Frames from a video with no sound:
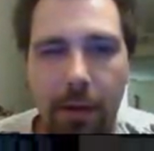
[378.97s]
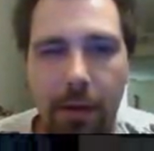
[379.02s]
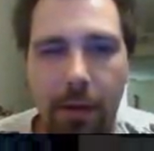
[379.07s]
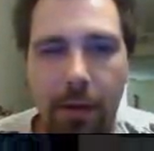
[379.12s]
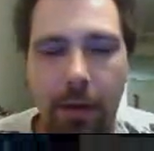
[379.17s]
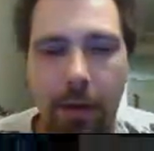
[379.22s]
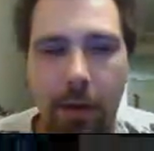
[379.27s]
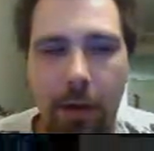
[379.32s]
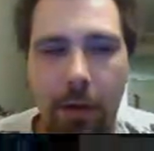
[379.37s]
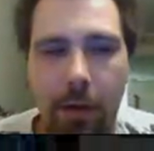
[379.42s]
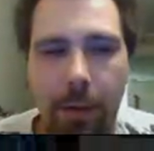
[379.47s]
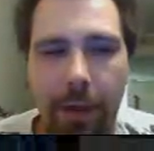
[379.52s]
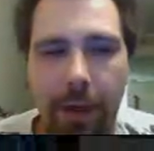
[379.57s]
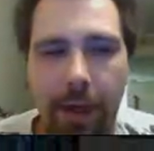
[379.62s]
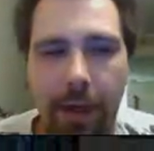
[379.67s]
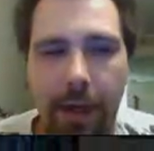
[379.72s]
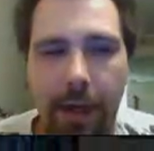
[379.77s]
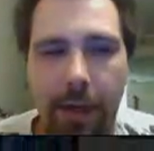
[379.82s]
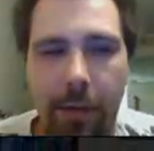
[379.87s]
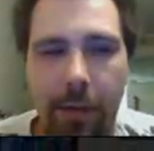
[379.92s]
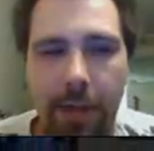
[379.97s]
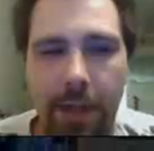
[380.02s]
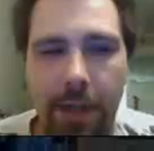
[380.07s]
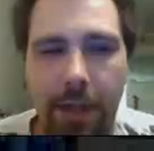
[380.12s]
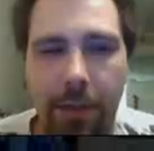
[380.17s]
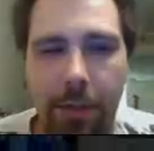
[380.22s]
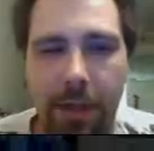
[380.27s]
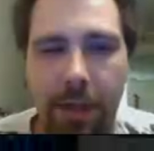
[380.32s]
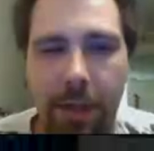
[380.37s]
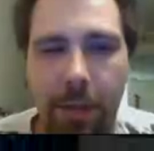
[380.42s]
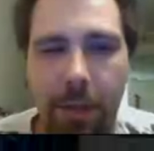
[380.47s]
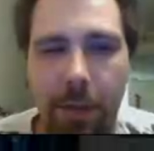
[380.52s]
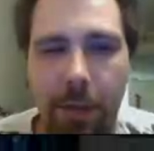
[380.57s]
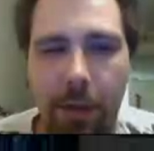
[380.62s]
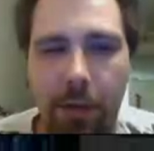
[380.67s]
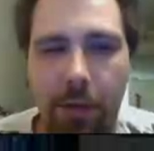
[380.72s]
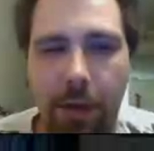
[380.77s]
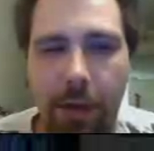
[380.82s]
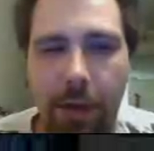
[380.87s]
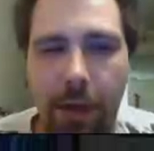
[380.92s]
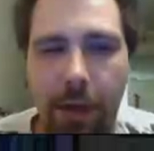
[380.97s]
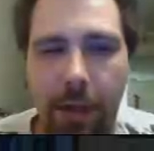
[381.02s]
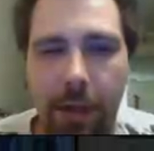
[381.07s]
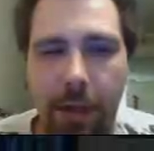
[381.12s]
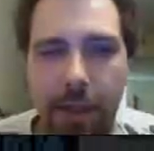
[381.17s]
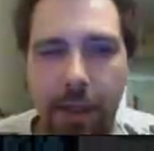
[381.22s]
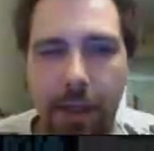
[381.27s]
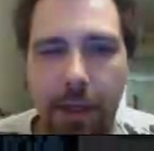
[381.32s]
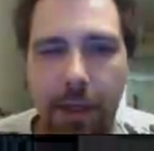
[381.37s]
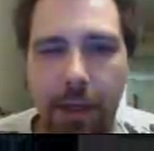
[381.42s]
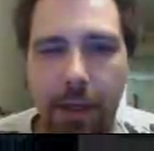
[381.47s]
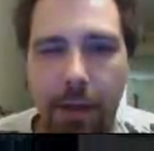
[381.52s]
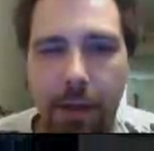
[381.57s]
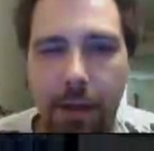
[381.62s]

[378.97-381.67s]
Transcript: Oh my god, I almost thought there was something over there. Is there?